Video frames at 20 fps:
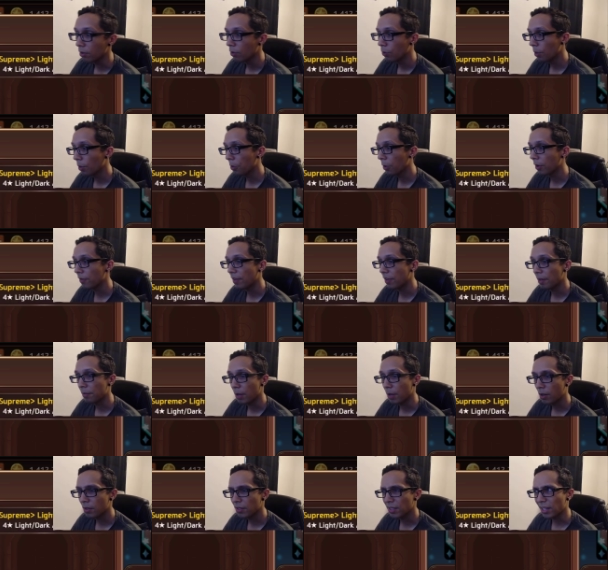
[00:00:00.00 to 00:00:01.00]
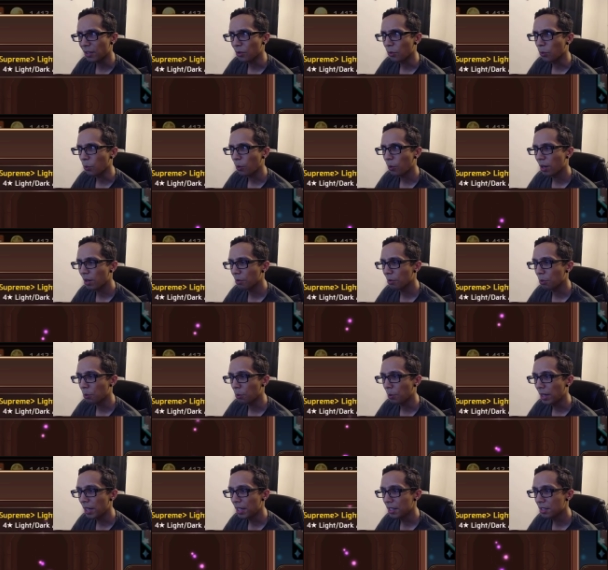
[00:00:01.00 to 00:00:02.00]
1.5 mil. I was like, wh
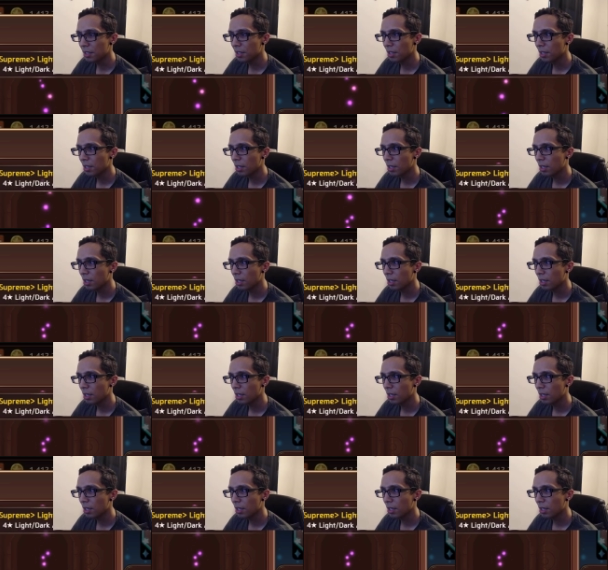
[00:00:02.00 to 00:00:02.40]
what?